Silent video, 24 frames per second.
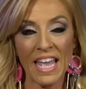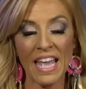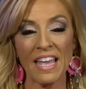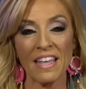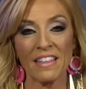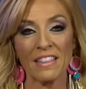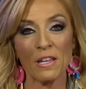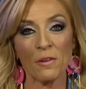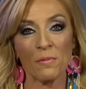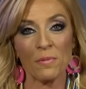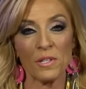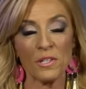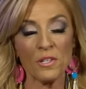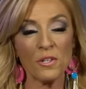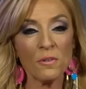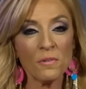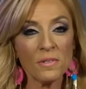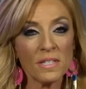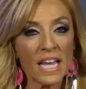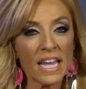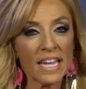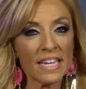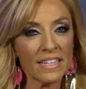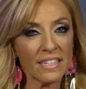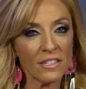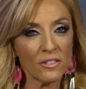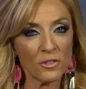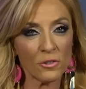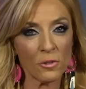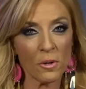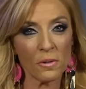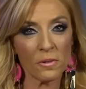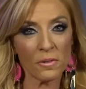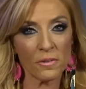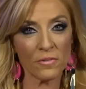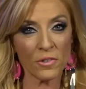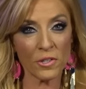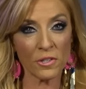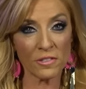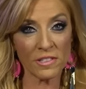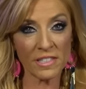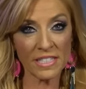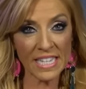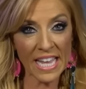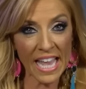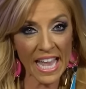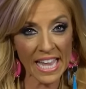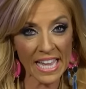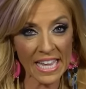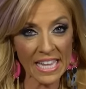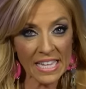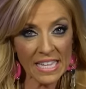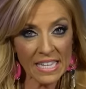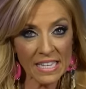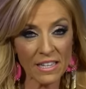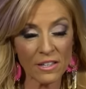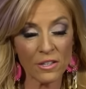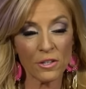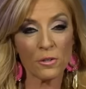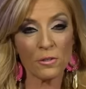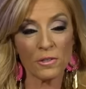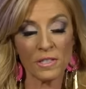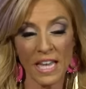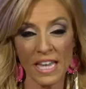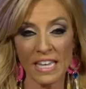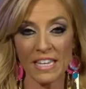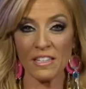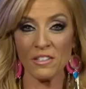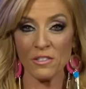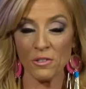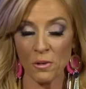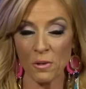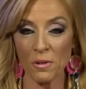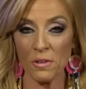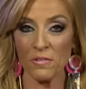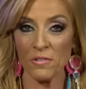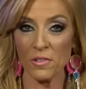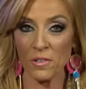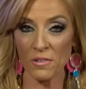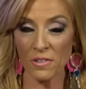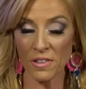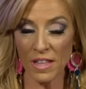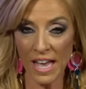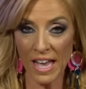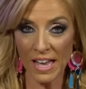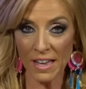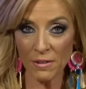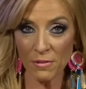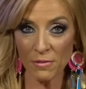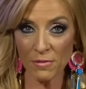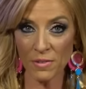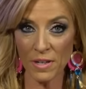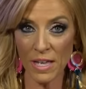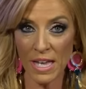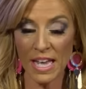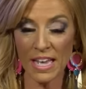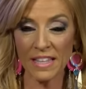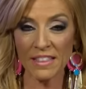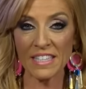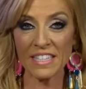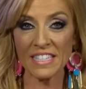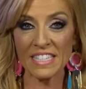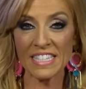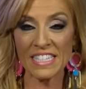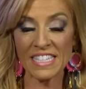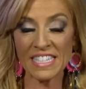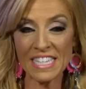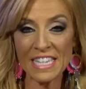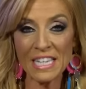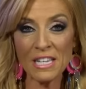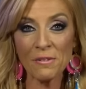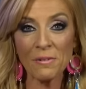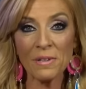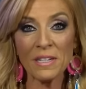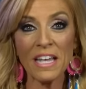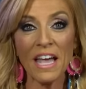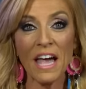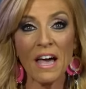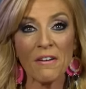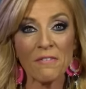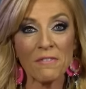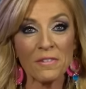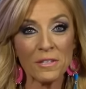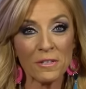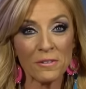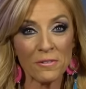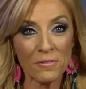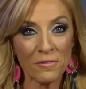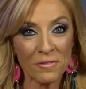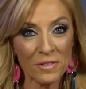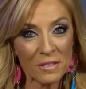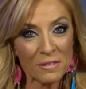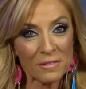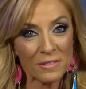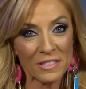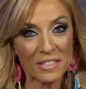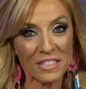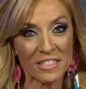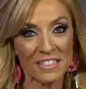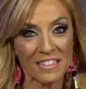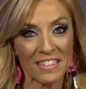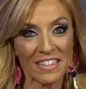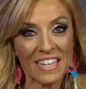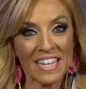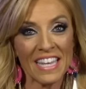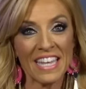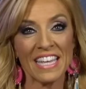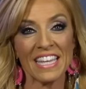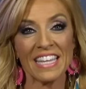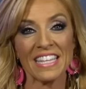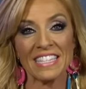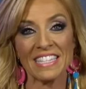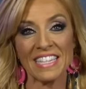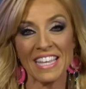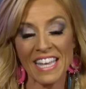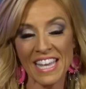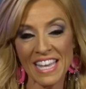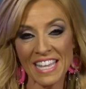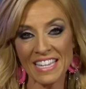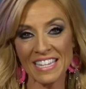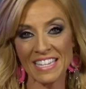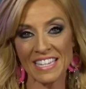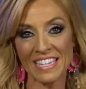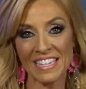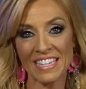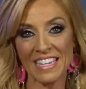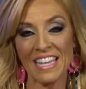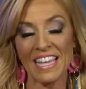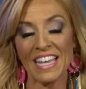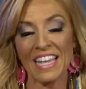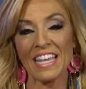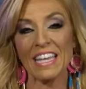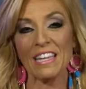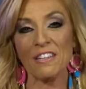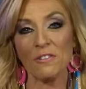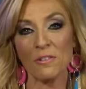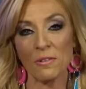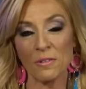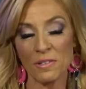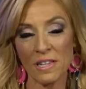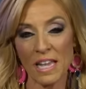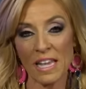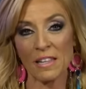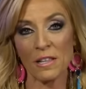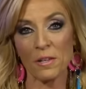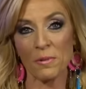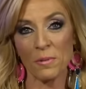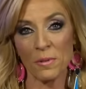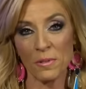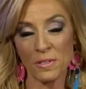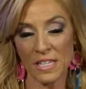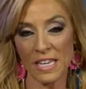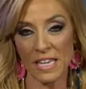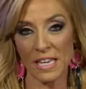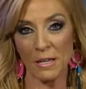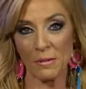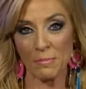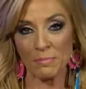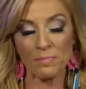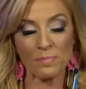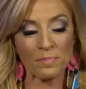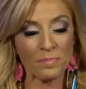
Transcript: that when you take control of your day, you'll take control of your life. The secret of your future is hidden in your daily routine.